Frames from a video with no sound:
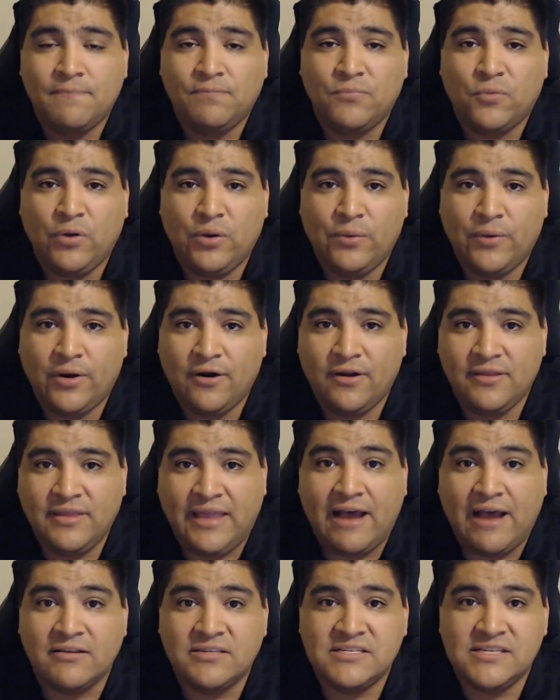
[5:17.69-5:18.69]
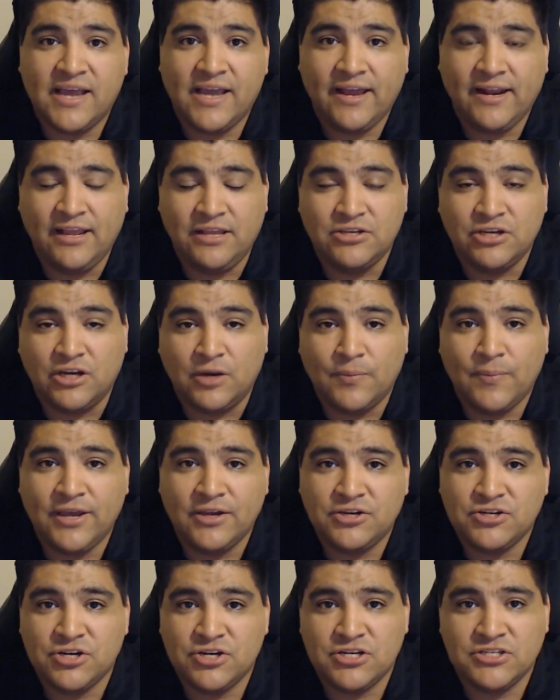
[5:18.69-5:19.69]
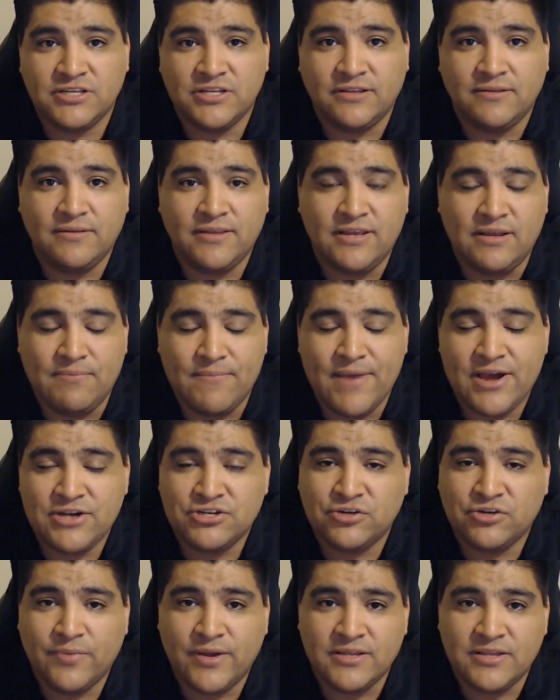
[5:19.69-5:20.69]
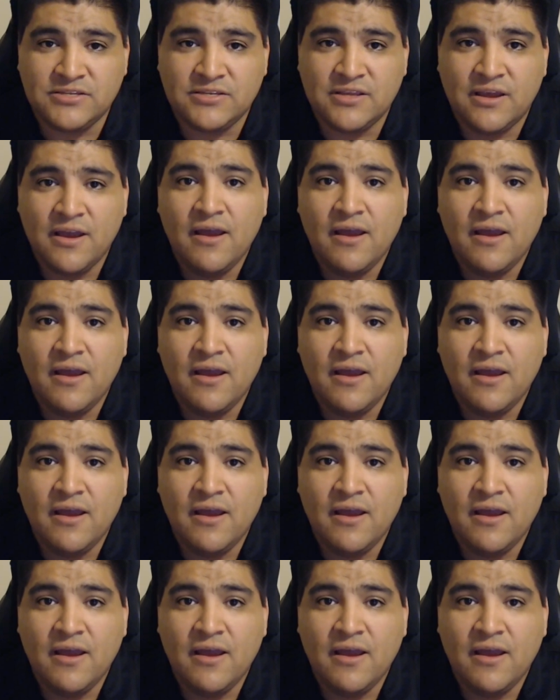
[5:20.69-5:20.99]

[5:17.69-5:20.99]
We went around the outside. He took pictures and did measurements